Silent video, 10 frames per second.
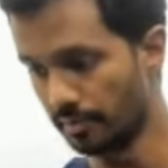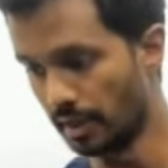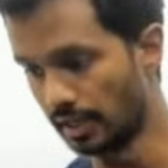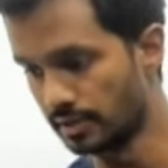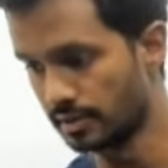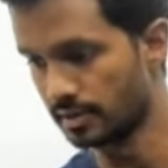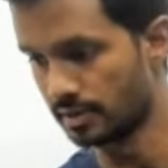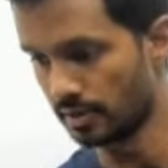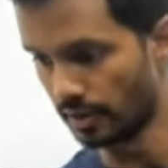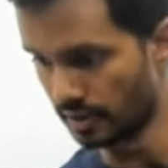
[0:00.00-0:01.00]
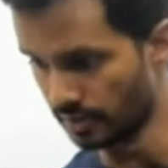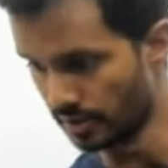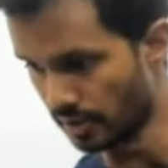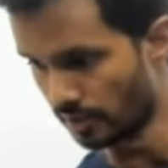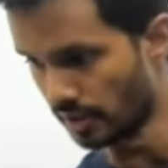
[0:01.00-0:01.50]
in March. Okay, so
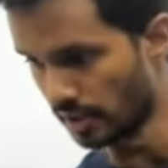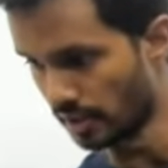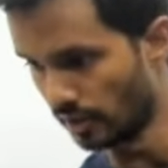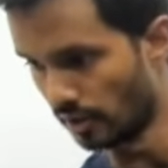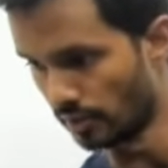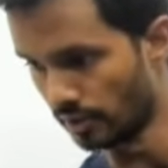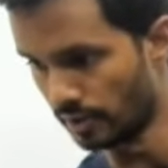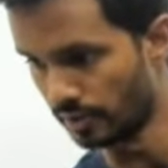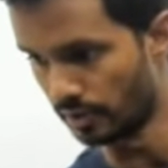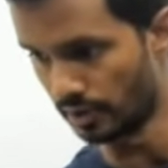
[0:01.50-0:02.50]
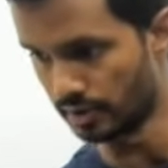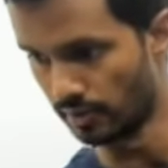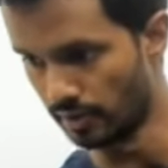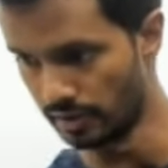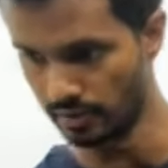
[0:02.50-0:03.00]
the sound actually all good. Okay,
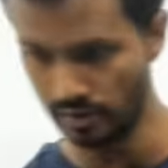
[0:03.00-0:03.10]
sound is